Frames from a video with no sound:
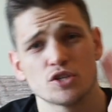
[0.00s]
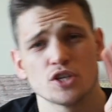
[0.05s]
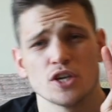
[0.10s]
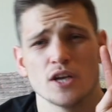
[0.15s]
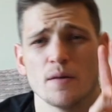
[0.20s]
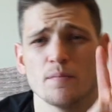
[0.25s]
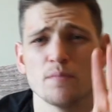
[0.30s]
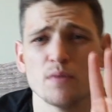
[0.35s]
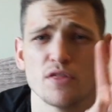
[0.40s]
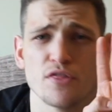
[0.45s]
to
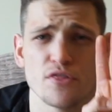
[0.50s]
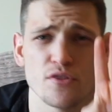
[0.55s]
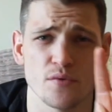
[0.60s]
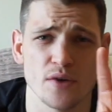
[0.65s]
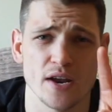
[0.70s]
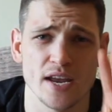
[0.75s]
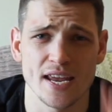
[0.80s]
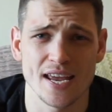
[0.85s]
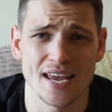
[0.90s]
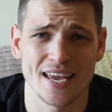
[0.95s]
number
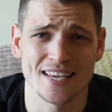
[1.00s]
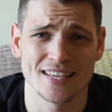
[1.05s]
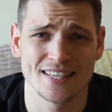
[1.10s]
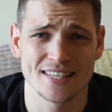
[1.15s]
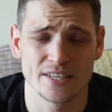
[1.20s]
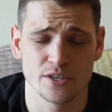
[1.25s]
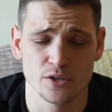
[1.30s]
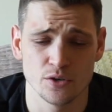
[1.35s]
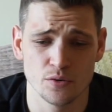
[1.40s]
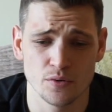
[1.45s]
three
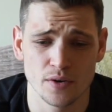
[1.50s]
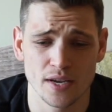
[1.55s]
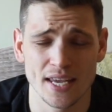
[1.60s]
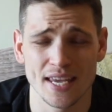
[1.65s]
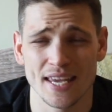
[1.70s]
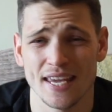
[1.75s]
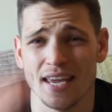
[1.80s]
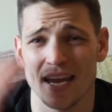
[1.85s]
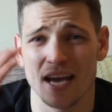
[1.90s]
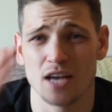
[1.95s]
is to
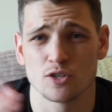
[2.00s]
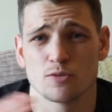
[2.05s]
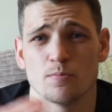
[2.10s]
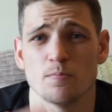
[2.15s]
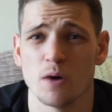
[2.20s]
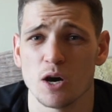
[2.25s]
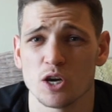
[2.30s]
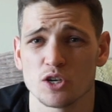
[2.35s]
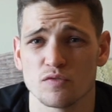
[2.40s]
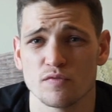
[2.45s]
eat as
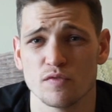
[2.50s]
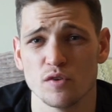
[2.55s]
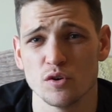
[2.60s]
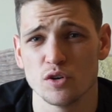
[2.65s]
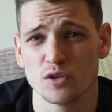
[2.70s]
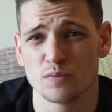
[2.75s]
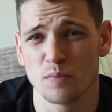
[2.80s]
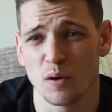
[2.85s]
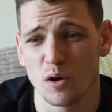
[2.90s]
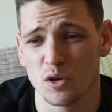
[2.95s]
much food
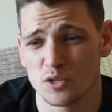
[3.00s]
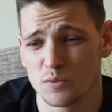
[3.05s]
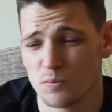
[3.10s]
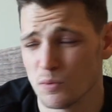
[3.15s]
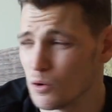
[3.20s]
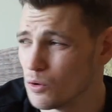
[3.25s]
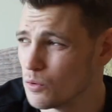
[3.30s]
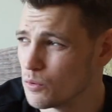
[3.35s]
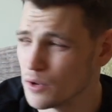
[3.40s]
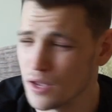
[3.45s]
as
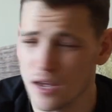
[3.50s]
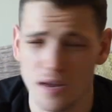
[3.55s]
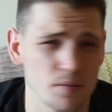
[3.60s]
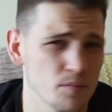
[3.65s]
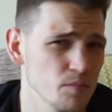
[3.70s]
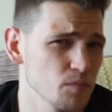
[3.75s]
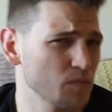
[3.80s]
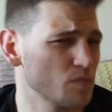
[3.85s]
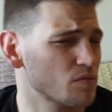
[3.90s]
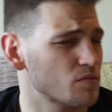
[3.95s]
possible.
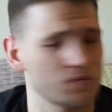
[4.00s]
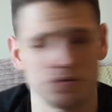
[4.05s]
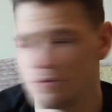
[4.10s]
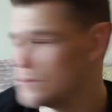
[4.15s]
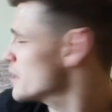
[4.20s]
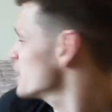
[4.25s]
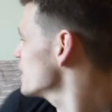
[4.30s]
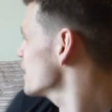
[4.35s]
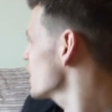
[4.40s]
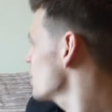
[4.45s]
And you
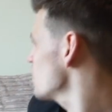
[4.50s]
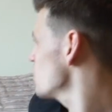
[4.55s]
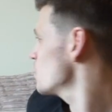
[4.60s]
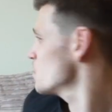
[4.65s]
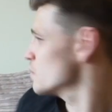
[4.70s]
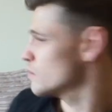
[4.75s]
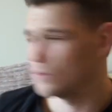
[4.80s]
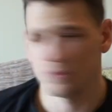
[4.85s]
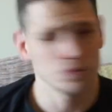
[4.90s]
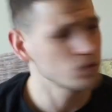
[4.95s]
might go,
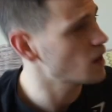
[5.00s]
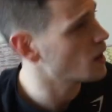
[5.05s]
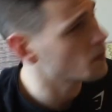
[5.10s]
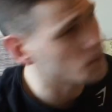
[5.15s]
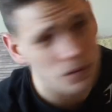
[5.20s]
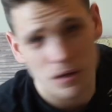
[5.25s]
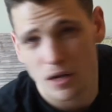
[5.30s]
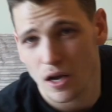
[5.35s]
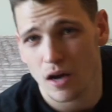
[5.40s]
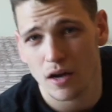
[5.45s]

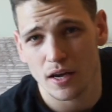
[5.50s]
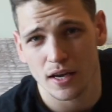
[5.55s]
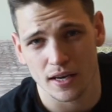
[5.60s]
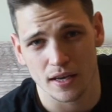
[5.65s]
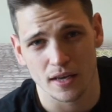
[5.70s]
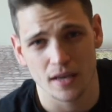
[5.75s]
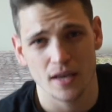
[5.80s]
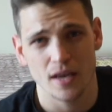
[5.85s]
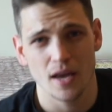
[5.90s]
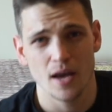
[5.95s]
I'm
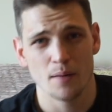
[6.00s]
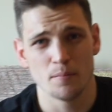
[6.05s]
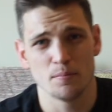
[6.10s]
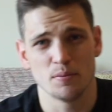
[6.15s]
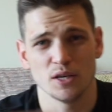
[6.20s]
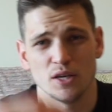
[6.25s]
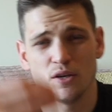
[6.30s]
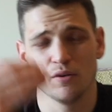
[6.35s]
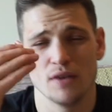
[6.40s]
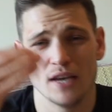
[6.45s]
cutting,
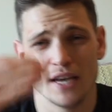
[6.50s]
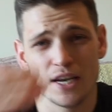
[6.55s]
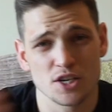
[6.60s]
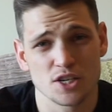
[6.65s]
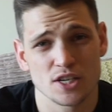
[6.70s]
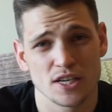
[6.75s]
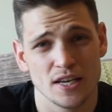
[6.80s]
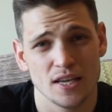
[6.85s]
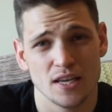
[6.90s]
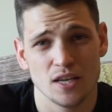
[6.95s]
but you
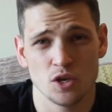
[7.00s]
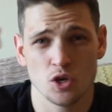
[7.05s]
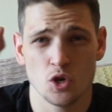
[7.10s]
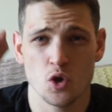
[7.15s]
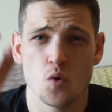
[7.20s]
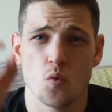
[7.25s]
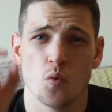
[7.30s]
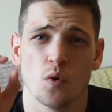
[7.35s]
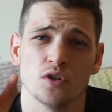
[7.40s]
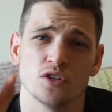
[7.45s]

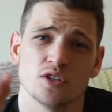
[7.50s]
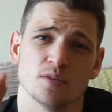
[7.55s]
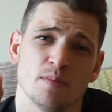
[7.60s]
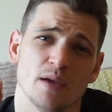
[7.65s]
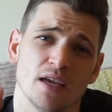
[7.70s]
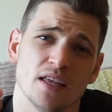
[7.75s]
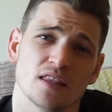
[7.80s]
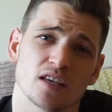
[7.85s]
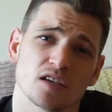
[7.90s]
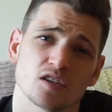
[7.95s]
want to
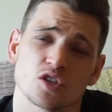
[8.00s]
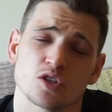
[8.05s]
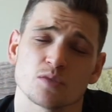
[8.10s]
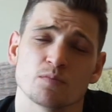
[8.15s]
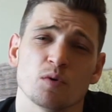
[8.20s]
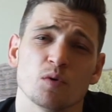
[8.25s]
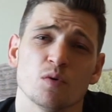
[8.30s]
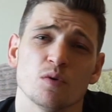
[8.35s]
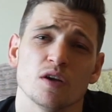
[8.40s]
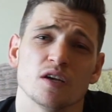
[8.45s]
be in the
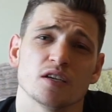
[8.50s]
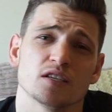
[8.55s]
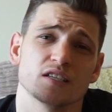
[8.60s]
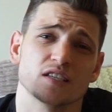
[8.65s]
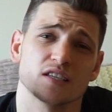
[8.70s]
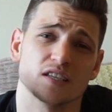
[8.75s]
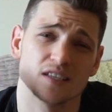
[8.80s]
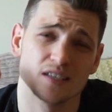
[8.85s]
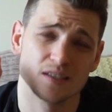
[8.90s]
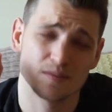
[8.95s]

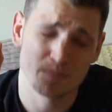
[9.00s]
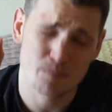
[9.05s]
smallest